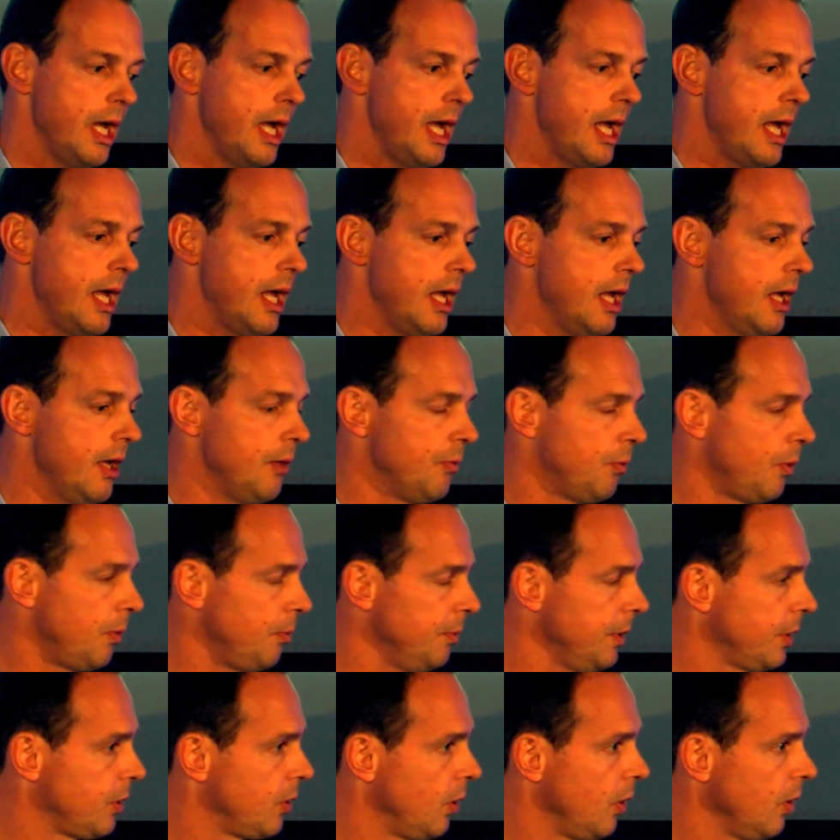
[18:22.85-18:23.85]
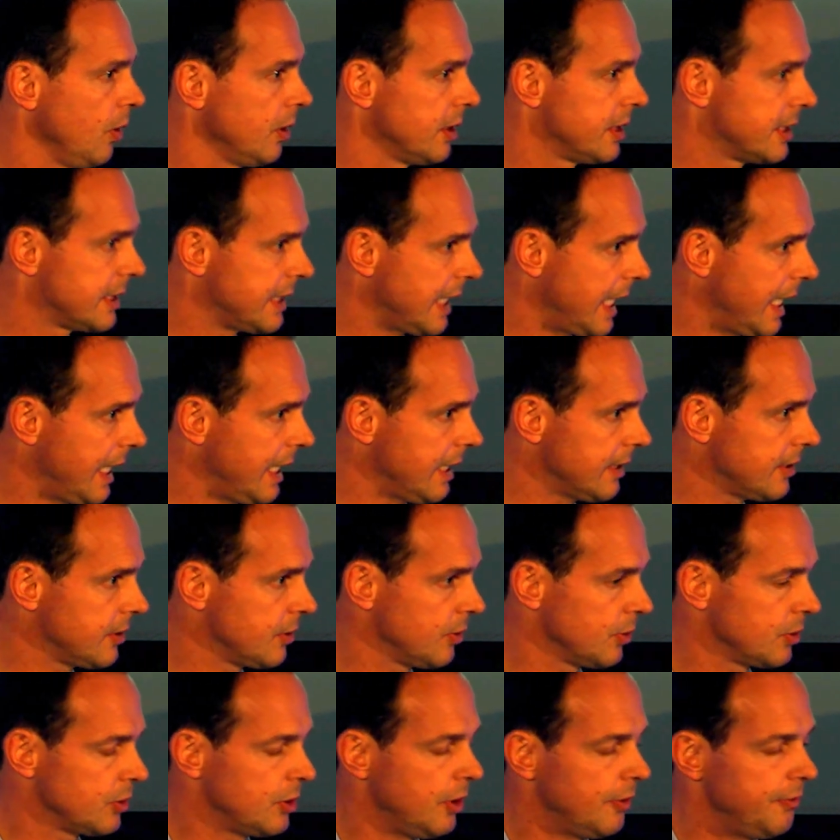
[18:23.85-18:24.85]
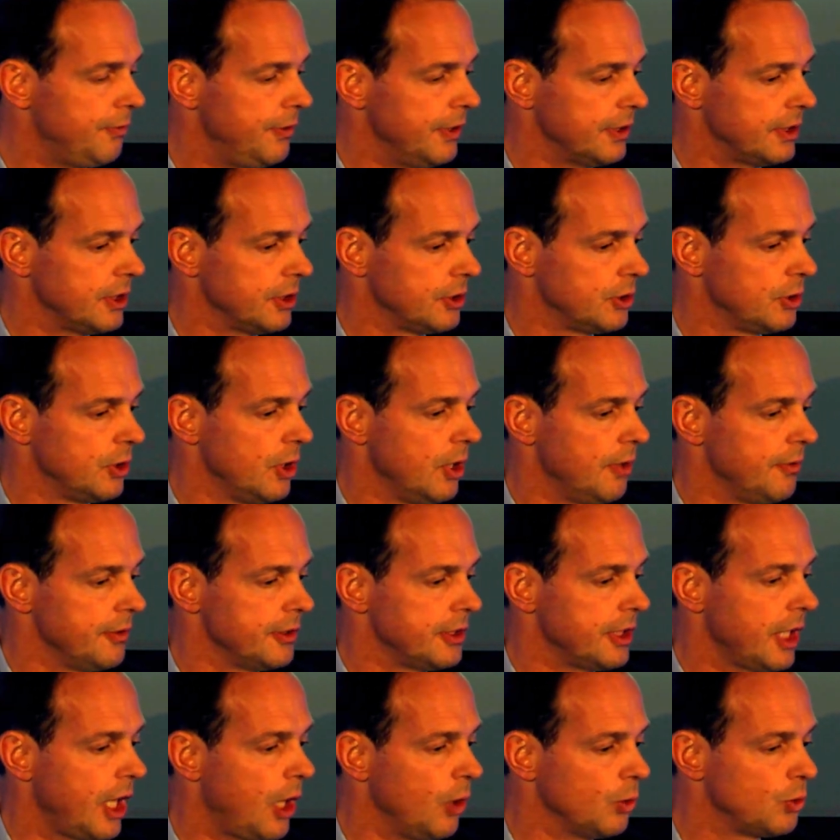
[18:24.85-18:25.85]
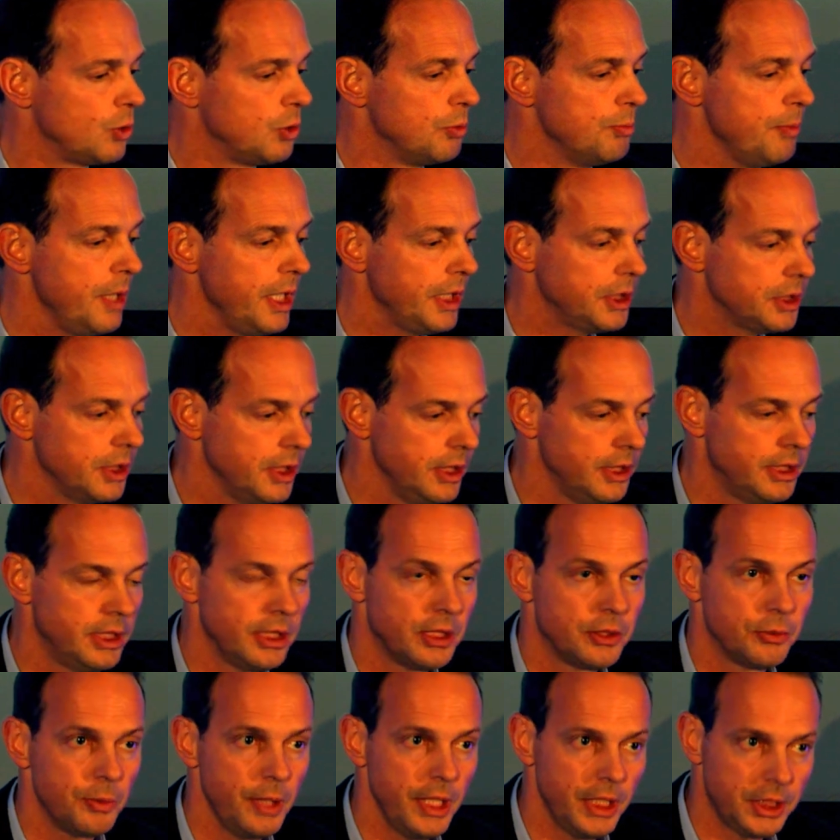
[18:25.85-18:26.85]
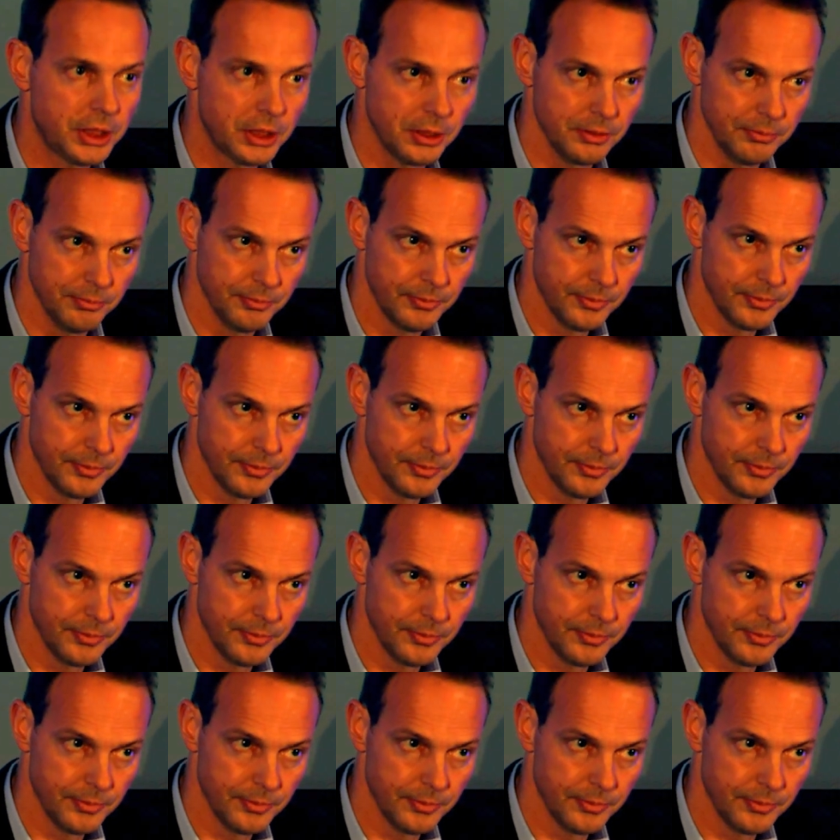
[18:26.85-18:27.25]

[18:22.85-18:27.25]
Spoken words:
what we call SaaS, or software as a service automation integration.